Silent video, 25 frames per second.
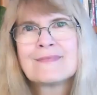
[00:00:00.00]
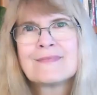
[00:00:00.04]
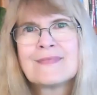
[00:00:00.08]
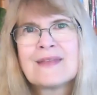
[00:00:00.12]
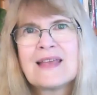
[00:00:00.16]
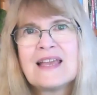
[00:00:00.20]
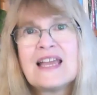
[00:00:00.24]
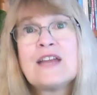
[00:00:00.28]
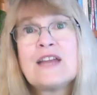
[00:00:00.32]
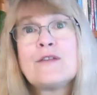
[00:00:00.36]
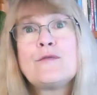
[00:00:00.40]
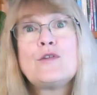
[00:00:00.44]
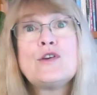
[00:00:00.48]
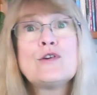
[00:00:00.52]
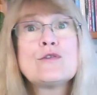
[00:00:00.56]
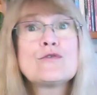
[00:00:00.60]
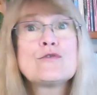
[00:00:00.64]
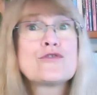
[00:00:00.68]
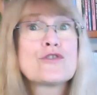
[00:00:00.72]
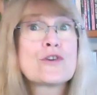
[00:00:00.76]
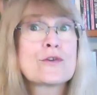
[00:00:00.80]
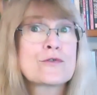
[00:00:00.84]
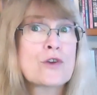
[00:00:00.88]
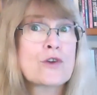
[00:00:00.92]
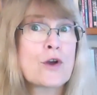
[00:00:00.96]
If you
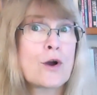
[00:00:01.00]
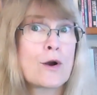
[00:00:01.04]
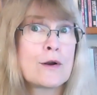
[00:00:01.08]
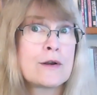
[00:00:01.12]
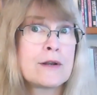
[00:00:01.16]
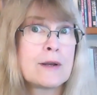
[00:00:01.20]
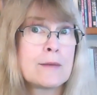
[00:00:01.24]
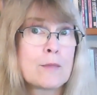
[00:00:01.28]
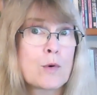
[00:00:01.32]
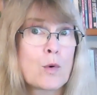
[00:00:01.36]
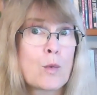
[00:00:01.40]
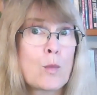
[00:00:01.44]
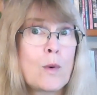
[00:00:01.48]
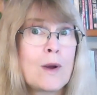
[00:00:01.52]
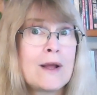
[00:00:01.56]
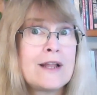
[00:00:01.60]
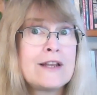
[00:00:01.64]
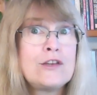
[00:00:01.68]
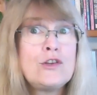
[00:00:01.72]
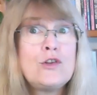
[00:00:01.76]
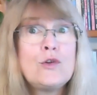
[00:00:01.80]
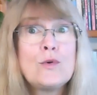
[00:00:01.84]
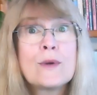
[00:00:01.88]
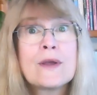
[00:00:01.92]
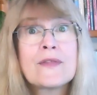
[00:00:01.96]
chose card number
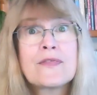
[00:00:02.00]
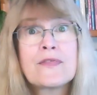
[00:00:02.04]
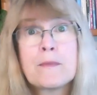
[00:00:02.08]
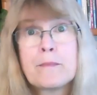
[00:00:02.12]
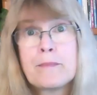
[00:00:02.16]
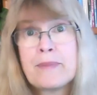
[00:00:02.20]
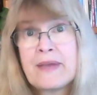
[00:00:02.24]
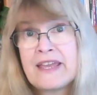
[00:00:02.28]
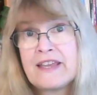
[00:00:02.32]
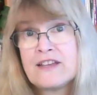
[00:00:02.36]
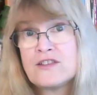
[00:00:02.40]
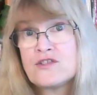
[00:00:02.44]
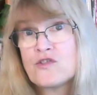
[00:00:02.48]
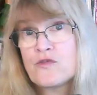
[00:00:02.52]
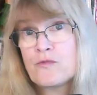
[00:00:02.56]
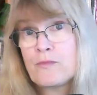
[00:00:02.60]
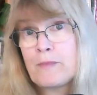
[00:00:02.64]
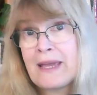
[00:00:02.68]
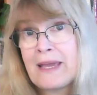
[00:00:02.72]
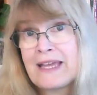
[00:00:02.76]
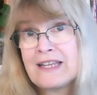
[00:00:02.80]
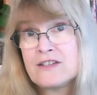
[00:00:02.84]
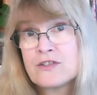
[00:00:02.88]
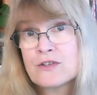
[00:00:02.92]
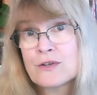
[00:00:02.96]
1, you get the Page of
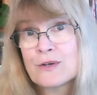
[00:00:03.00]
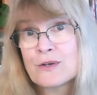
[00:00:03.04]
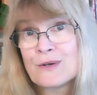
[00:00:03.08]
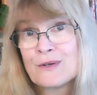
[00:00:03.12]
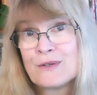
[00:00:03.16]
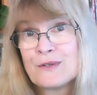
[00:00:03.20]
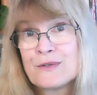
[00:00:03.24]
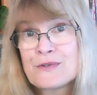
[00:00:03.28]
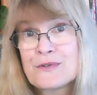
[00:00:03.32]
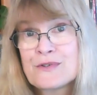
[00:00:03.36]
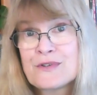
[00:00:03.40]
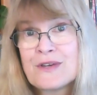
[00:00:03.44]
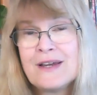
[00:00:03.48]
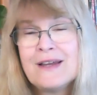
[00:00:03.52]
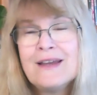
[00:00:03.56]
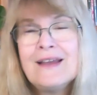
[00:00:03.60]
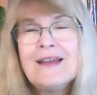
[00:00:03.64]
Pentacles.